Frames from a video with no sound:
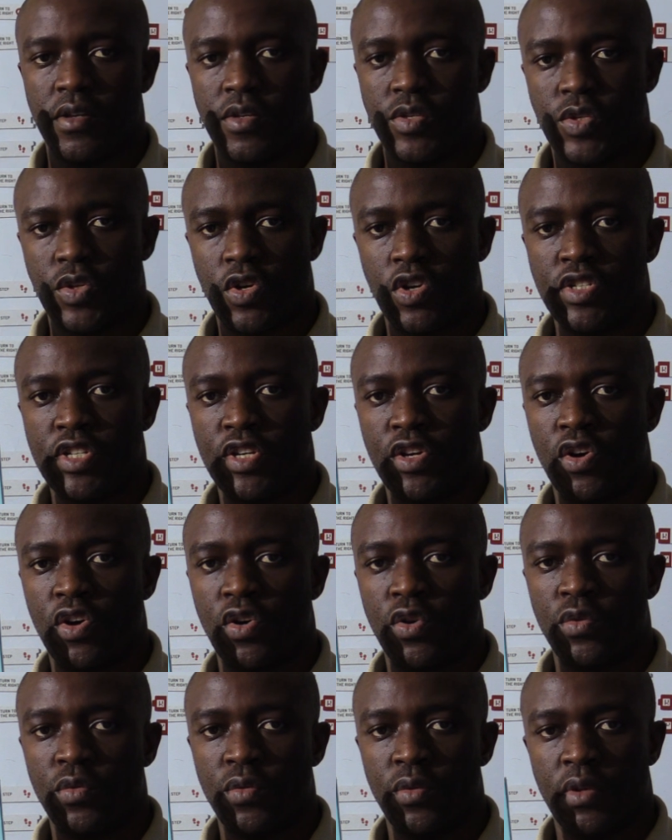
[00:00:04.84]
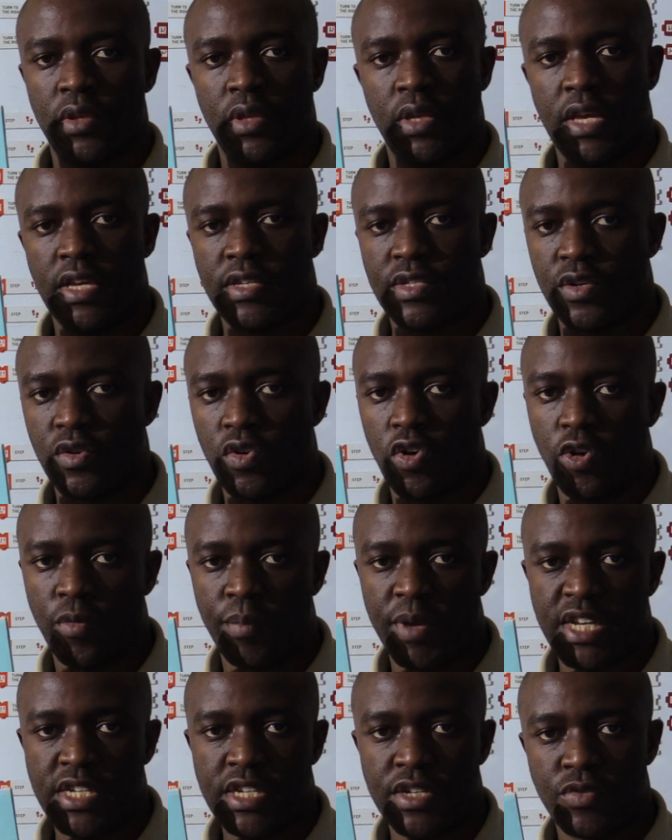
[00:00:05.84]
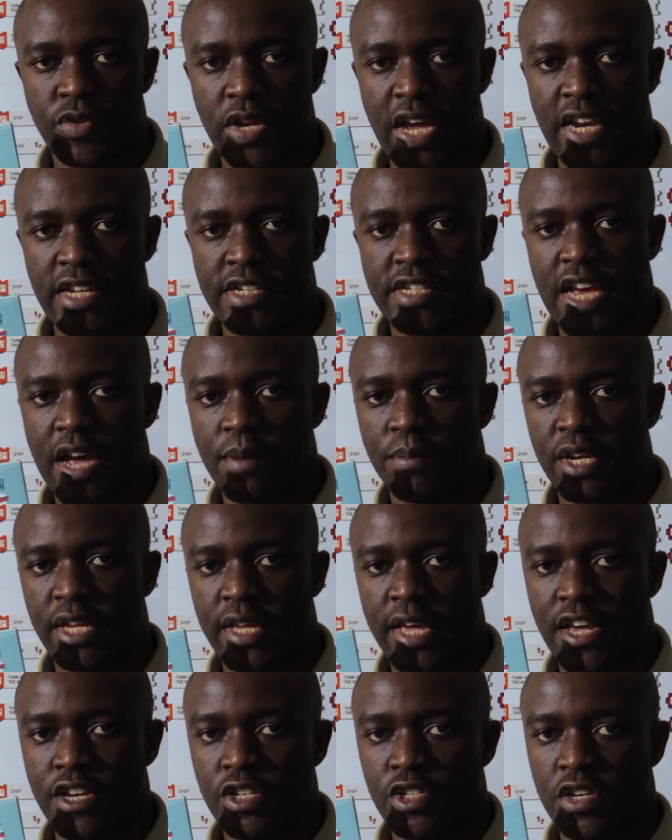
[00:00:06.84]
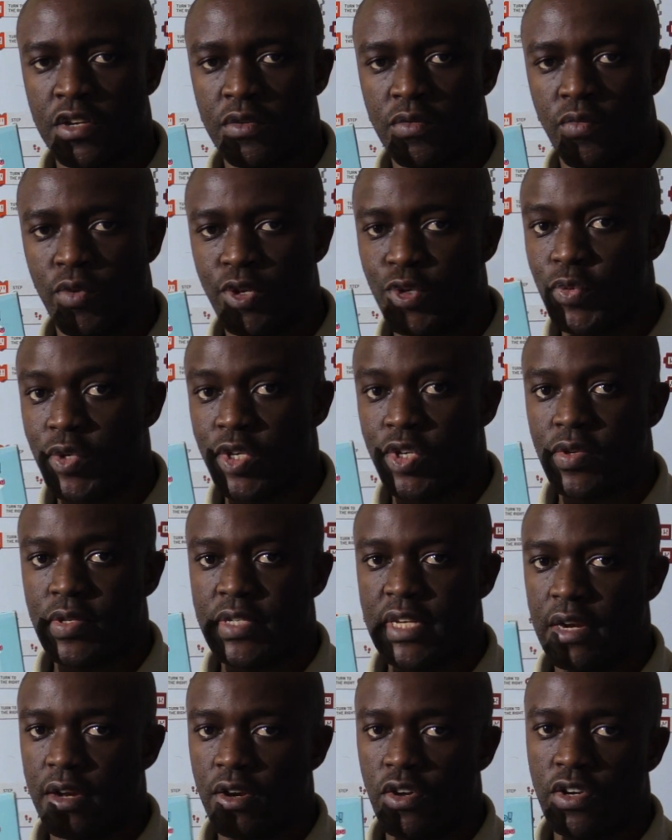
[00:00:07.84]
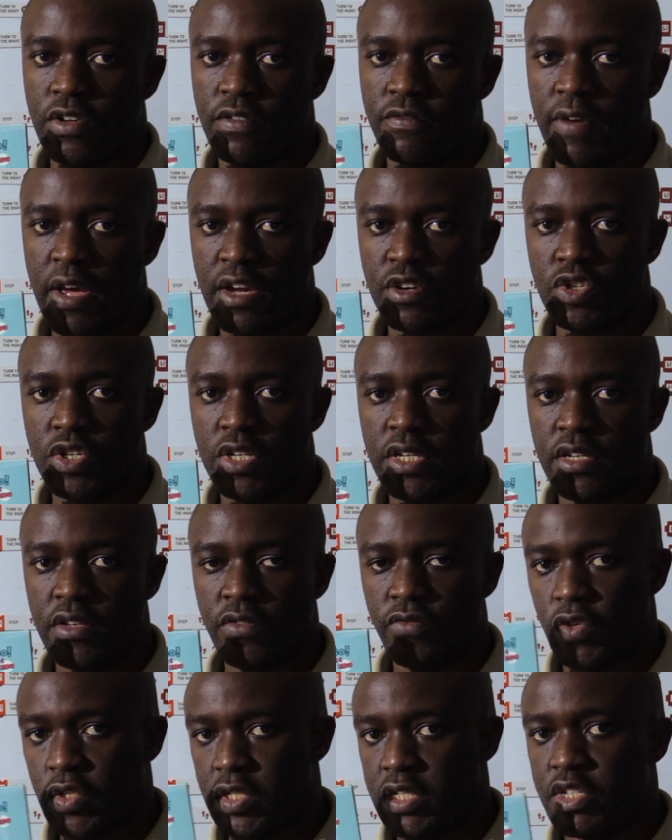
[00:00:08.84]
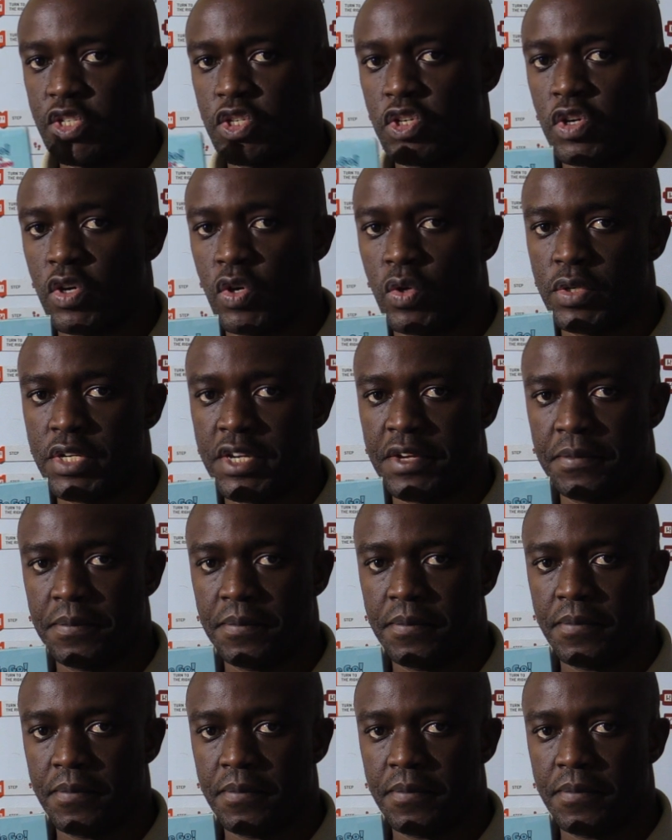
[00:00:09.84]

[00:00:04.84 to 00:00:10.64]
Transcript: Scottie Go is an augmented reality application which we use at Learning Factory for teaching coding.